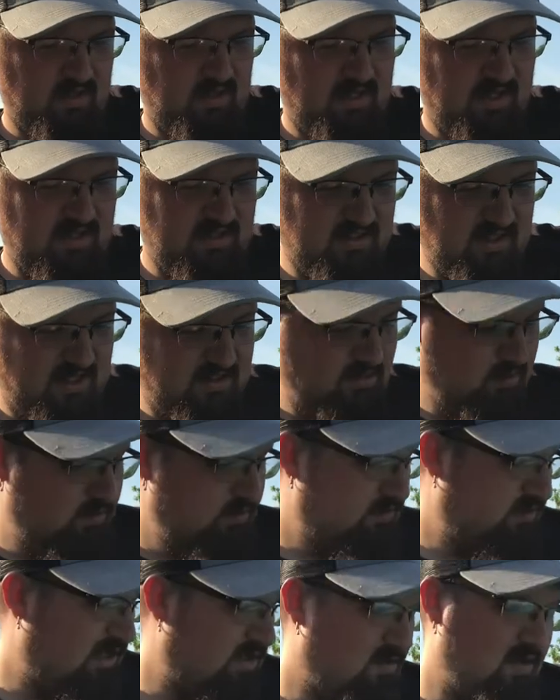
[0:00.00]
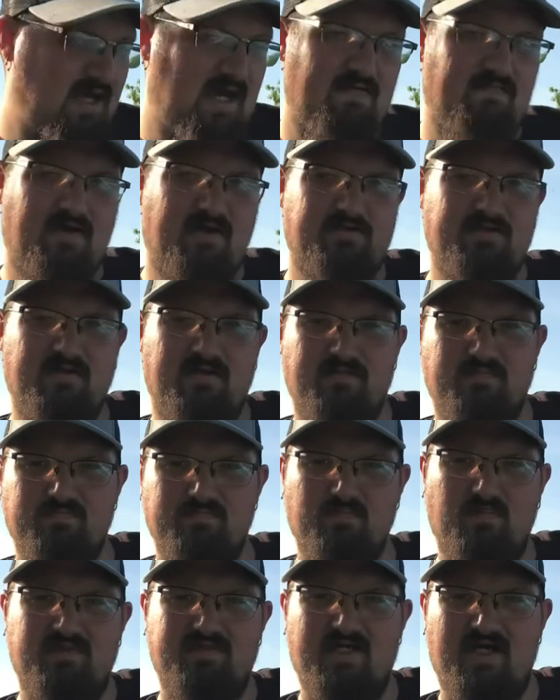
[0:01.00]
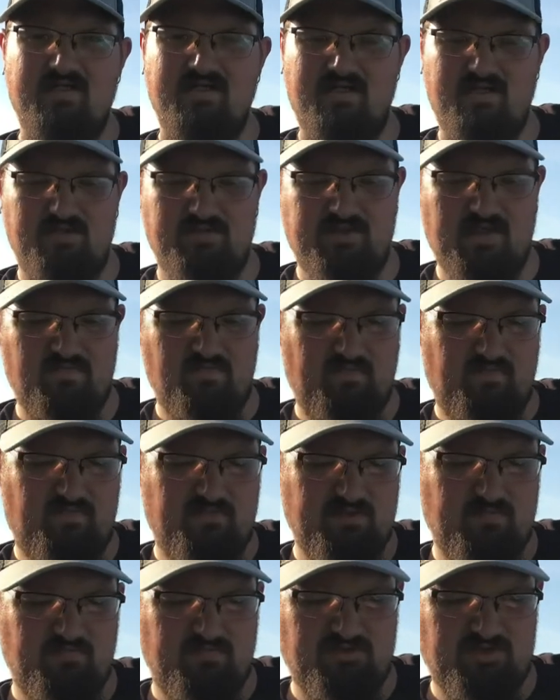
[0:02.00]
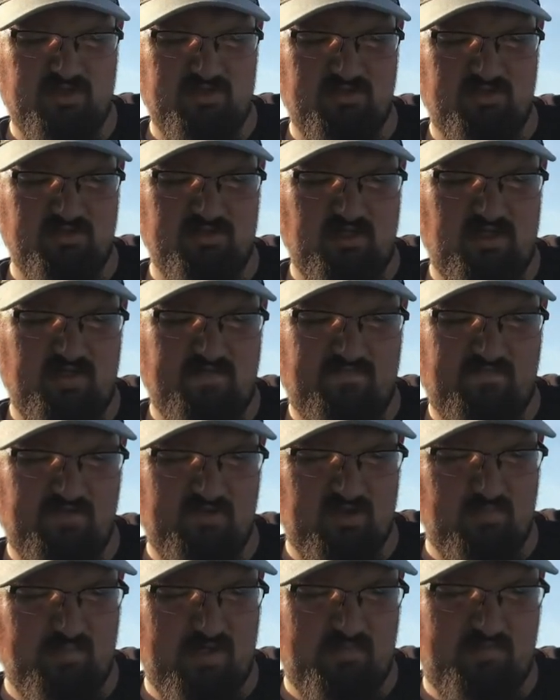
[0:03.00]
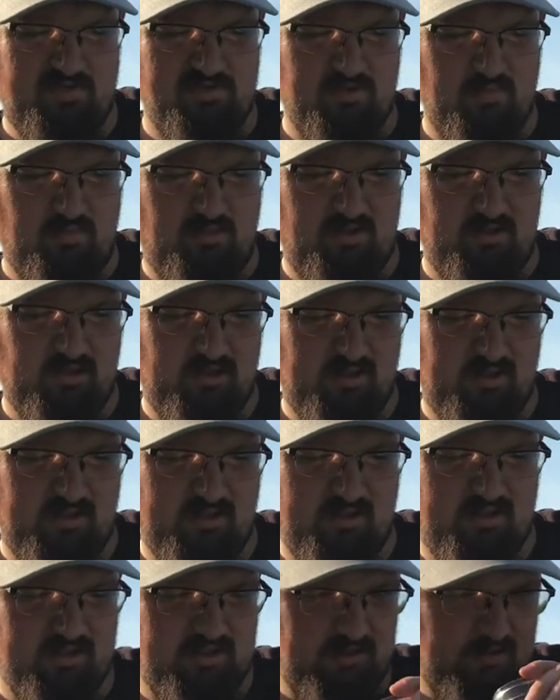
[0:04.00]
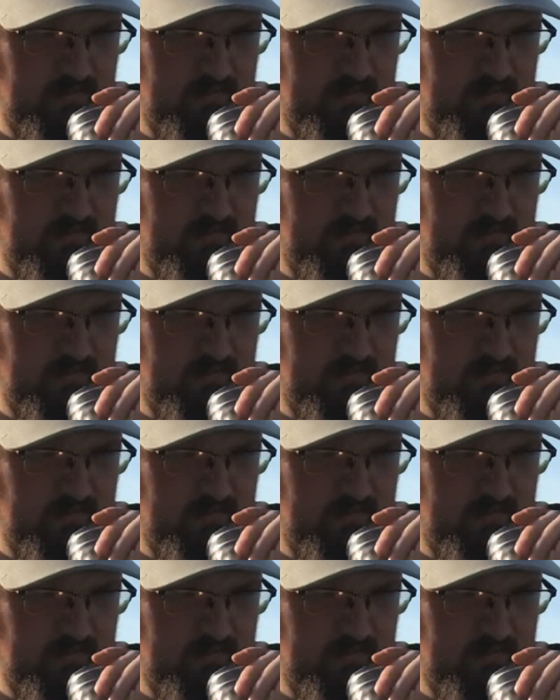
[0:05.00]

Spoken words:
they don't have on there what's on there. There's definitely some Virginias. I feel like there might be some Braille in this